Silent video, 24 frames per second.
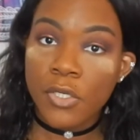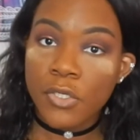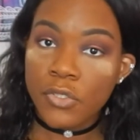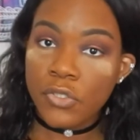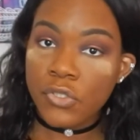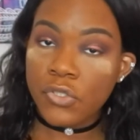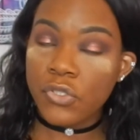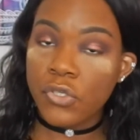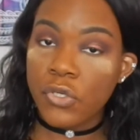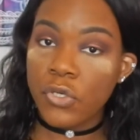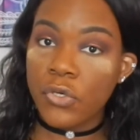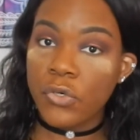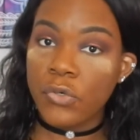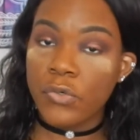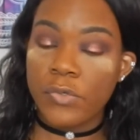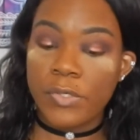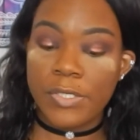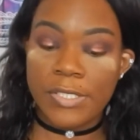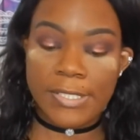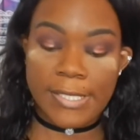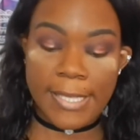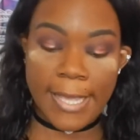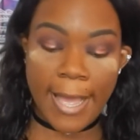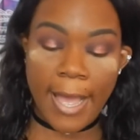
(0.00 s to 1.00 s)
So
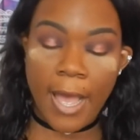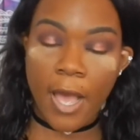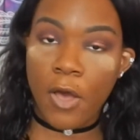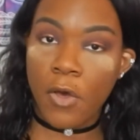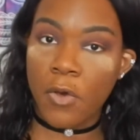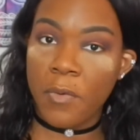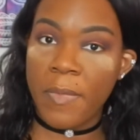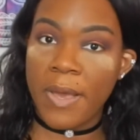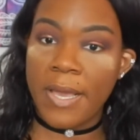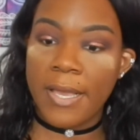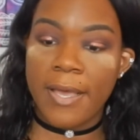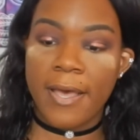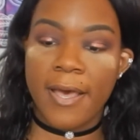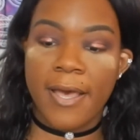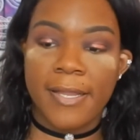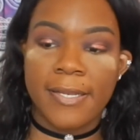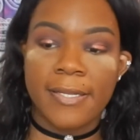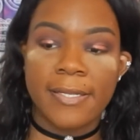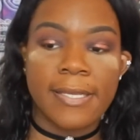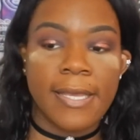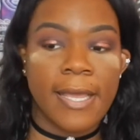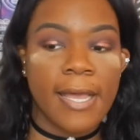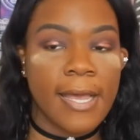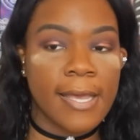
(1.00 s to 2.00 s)
yeah, oh my
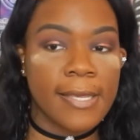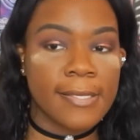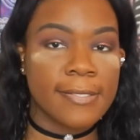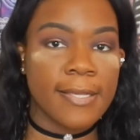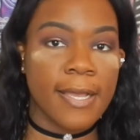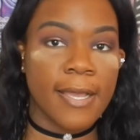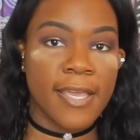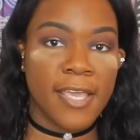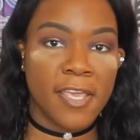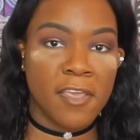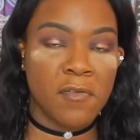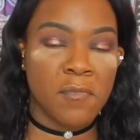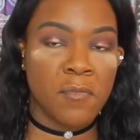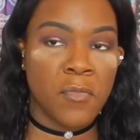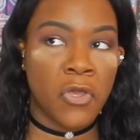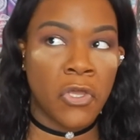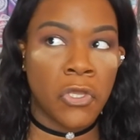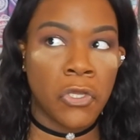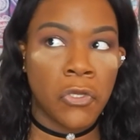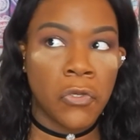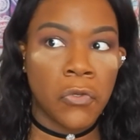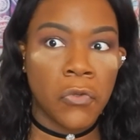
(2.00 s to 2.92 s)
god, guys, I am